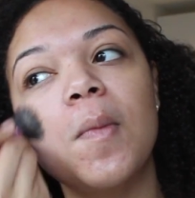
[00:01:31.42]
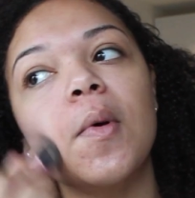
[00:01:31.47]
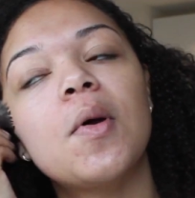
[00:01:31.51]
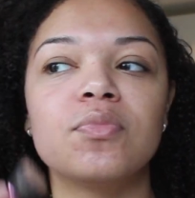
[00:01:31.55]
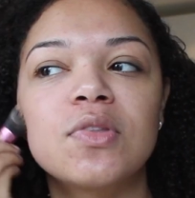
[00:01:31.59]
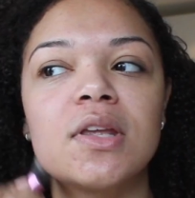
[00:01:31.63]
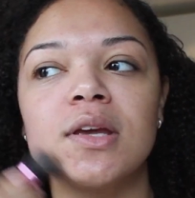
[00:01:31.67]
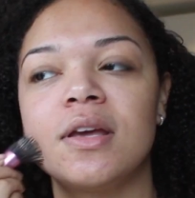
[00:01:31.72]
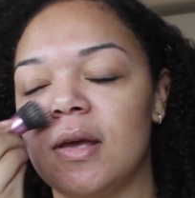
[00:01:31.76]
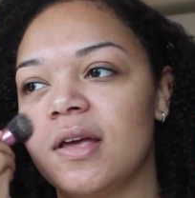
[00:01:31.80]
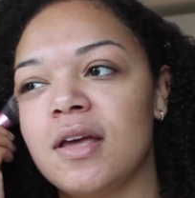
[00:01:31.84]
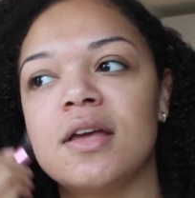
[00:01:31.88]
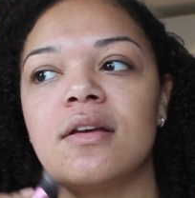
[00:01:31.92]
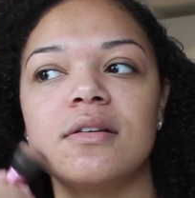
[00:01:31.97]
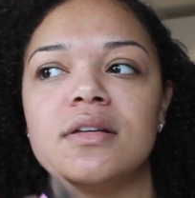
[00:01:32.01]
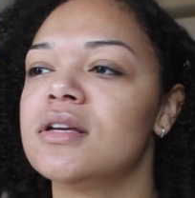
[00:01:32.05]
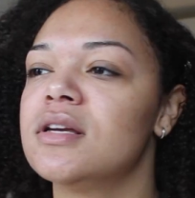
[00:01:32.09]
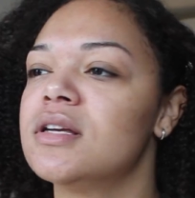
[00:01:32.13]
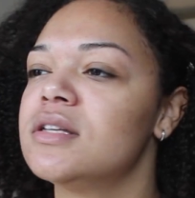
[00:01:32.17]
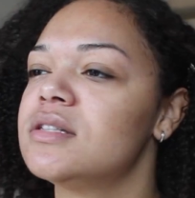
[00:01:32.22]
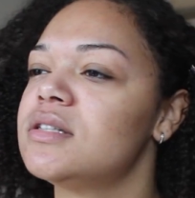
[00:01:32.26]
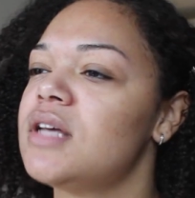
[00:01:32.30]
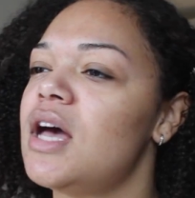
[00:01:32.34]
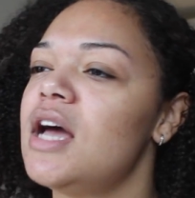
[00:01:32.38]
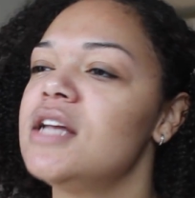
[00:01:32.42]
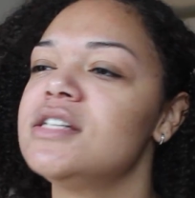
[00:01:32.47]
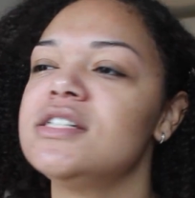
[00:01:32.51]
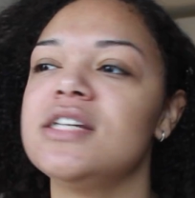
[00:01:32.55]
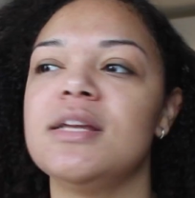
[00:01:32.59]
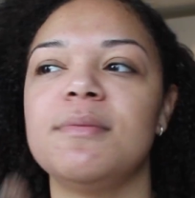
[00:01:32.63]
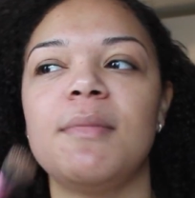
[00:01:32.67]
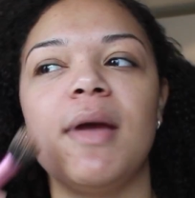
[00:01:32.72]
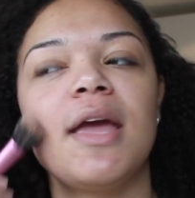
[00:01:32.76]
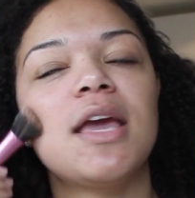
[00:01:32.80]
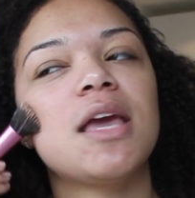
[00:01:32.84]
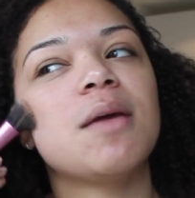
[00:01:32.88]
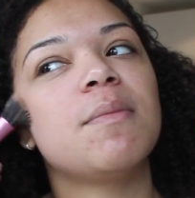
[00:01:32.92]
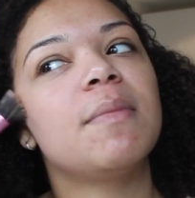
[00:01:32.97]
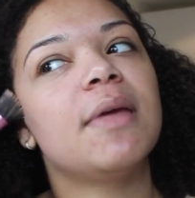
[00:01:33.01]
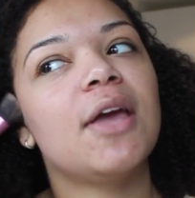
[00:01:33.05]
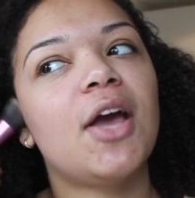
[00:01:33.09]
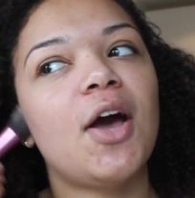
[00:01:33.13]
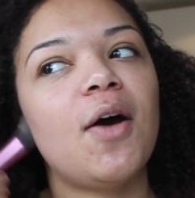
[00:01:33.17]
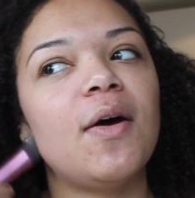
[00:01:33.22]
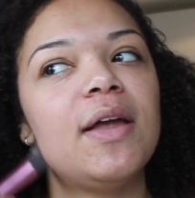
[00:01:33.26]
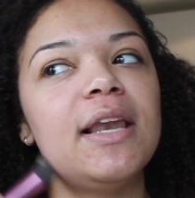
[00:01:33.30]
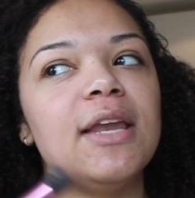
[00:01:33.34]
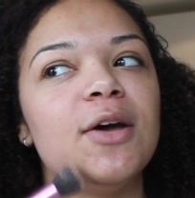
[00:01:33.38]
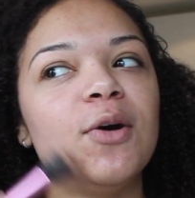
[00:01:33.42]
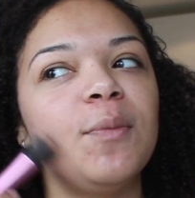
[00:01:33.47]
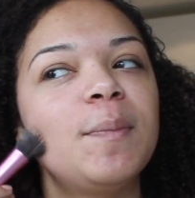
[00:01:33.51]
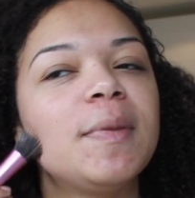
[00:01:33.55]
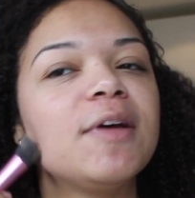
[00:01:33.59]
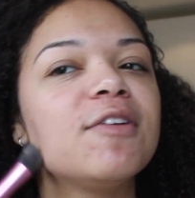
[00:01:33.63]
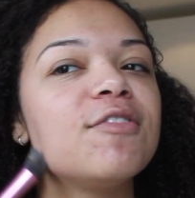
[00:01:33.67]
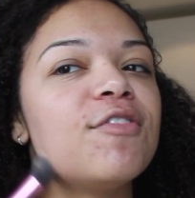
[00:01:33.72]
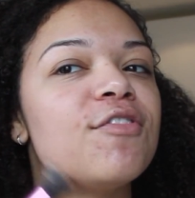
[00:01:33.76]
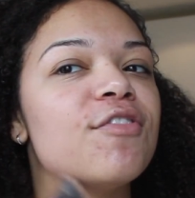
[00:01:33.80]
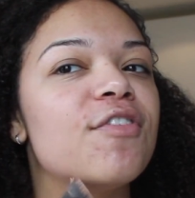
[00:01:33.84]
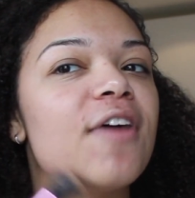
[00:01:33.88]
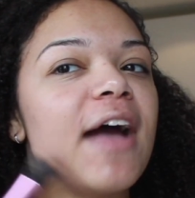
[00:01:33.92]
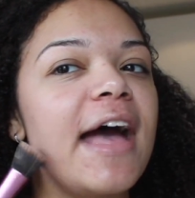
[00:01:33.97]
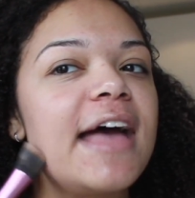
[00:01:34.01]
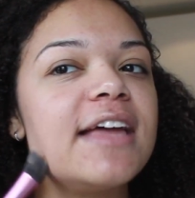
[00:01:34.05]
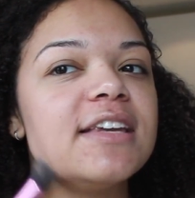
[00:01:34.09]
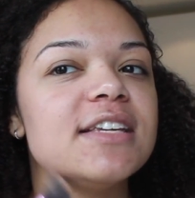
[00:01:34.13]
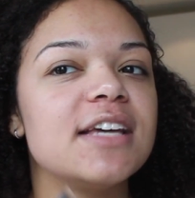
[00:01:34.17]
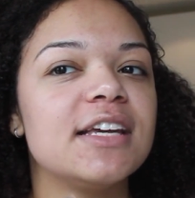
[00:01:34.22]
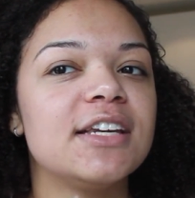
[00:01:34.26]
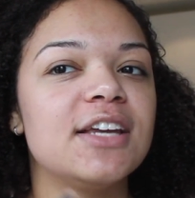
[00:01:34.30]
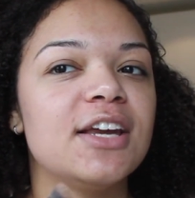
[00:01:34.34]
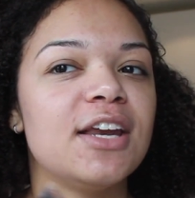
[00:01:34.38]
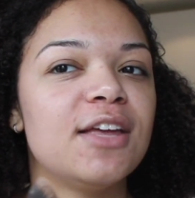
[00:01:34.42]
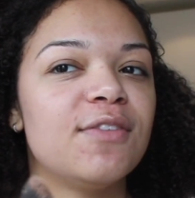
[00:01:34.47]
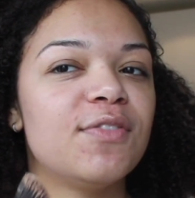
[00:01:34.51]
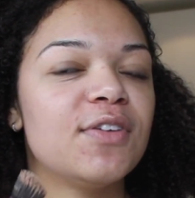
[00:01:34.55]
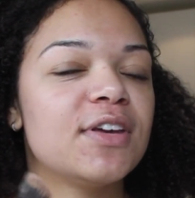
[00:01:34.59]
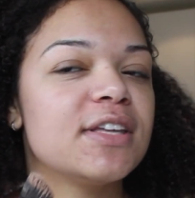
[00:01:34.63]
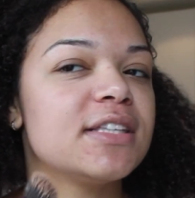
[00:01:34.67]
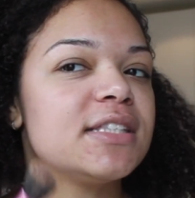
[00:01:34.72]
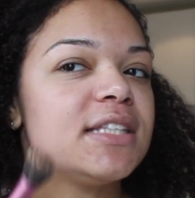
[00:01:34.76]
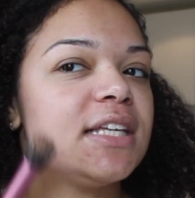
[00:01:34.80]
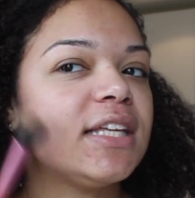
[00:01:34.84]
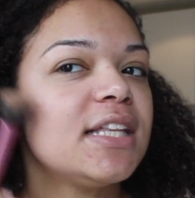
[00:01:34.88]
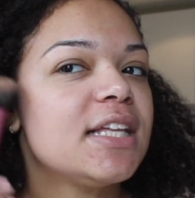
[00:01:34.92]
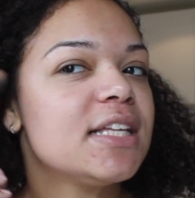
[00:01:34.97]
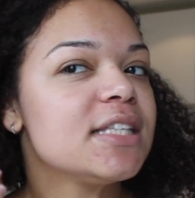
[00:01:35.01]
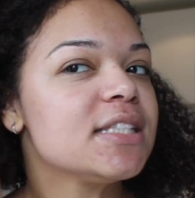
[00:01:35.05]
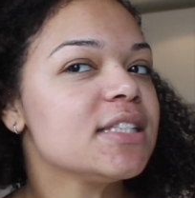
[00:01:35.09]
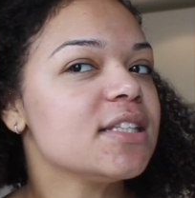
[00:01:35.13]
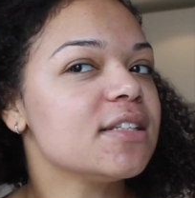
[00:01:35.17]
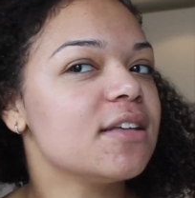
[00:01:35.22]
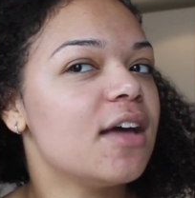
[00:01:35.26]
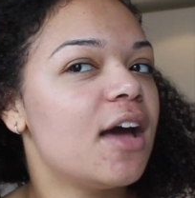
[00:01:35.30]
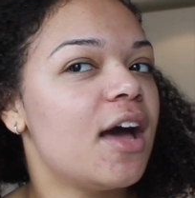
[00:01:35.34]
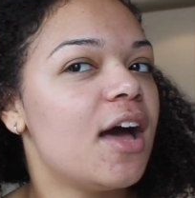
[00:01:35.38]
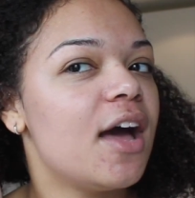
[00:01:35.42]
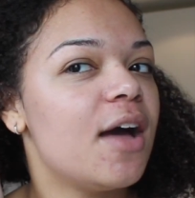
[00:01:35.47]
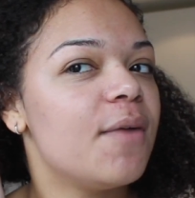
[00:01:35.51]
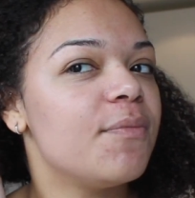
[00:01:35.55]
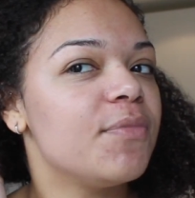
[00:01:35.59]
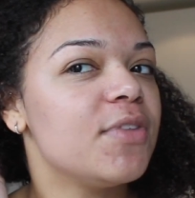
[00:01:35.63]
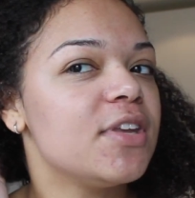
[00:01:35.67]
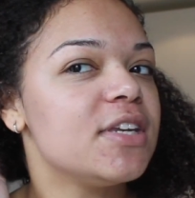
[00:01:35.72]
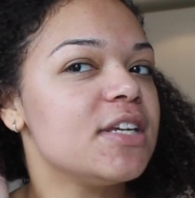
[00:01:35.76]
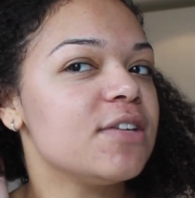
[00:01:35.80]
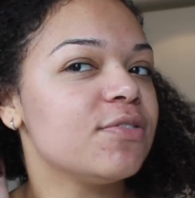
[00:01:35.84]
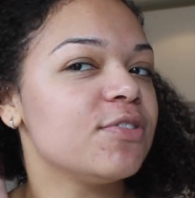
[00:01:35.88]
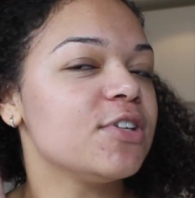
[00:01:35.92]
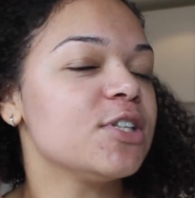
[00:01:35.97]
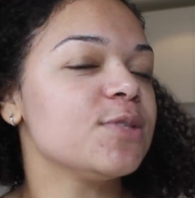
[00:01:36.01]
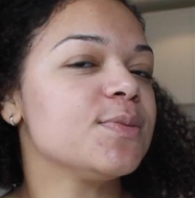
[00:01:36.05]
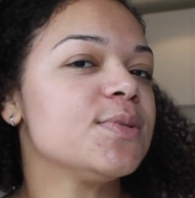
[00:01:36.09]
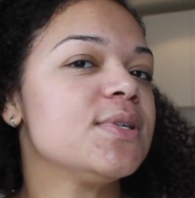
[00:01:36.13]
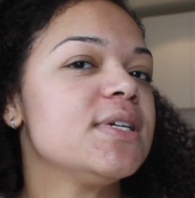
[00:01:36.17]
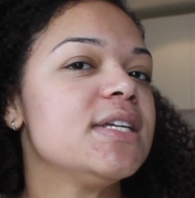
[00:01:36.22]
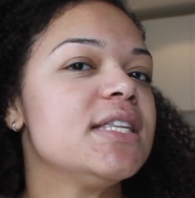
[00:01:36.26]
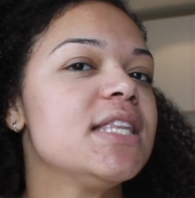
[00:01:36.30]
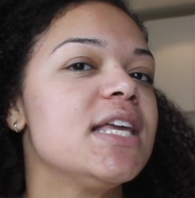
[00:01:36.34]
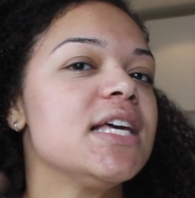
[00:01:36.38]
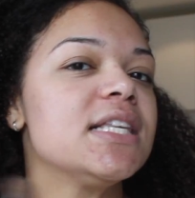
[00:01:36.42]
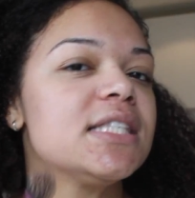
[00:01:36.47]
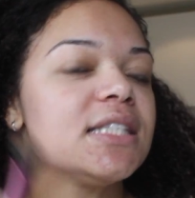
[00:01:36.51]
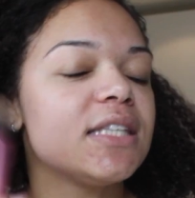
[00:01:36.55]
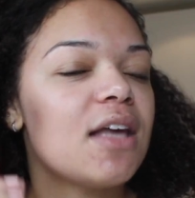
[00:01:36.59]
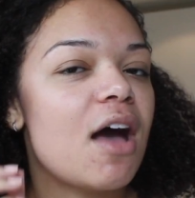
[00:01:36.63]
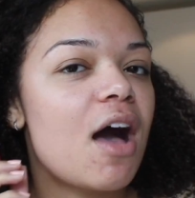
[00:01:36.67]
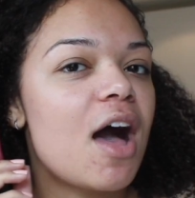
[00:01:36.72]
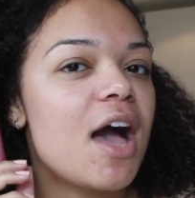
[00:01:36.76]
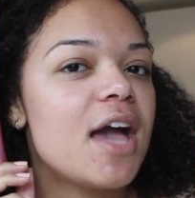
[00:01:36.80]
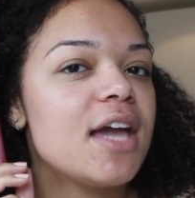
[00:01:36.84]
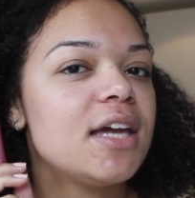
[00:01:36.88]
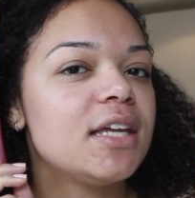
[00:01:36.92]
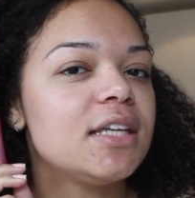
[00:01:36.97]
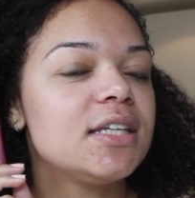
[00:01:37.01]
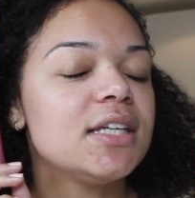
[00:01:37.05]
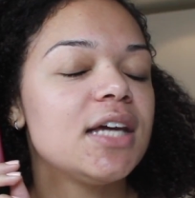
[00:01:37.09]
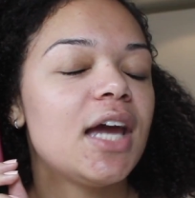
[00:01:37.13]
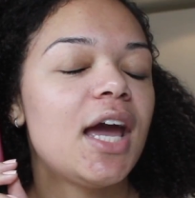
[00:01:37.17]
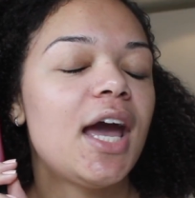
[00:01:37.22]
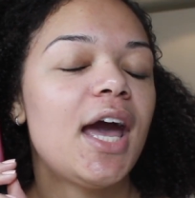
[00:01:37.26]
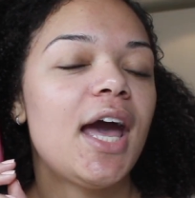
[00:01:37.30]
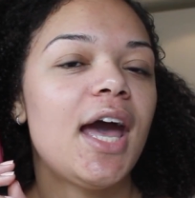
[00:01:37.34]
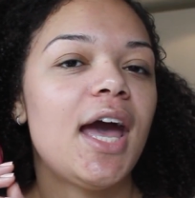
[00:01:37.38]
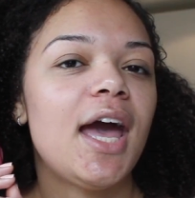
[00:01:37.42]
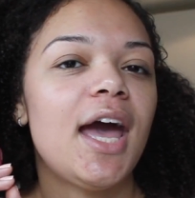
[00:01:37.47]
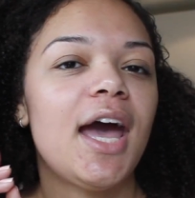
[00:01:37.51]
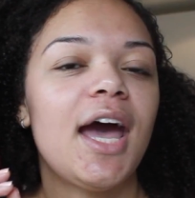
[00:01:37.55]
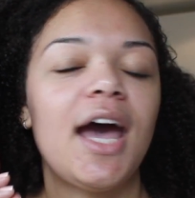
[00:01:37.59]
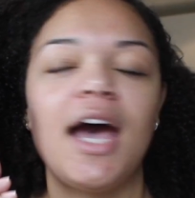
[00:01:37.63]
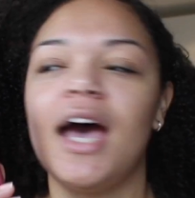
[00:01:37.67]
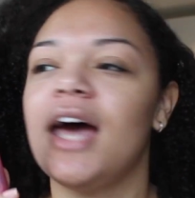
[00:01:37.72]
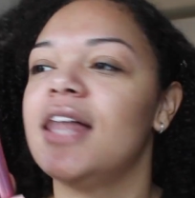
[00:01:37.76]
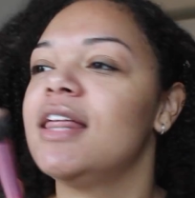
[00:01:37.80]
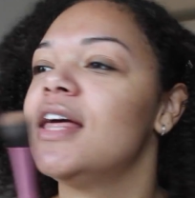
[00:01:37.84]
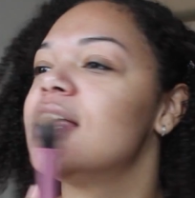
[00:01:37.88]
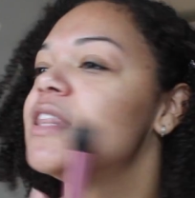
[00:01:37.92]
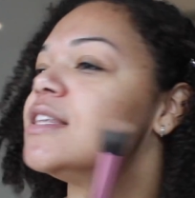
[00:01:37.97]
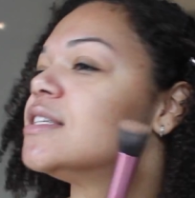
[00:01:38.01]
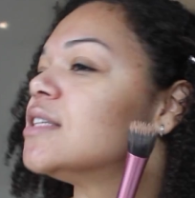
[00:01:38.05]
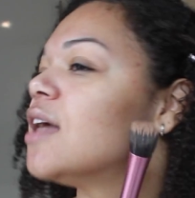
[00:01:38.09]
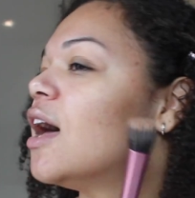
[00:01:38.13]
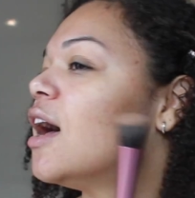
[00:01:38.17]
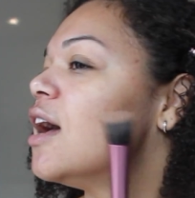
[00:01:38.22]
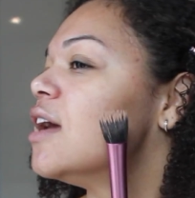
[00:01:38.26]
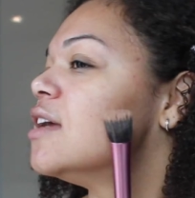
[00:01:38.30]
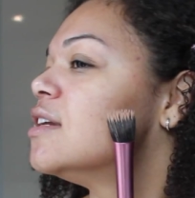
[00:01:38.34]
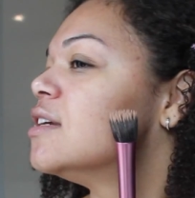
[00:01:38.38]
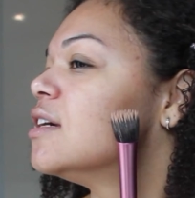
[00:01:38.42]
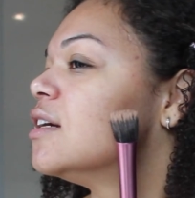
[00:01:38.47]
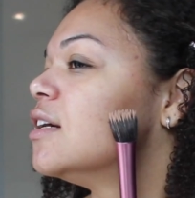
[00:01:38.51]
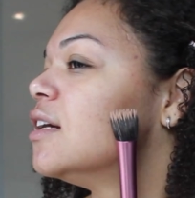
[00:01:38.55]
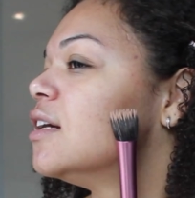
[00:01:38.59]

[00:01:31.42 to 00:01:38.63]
It's actually making me go a little bit red. I don't know if you can see this, the difference between this side and the other side.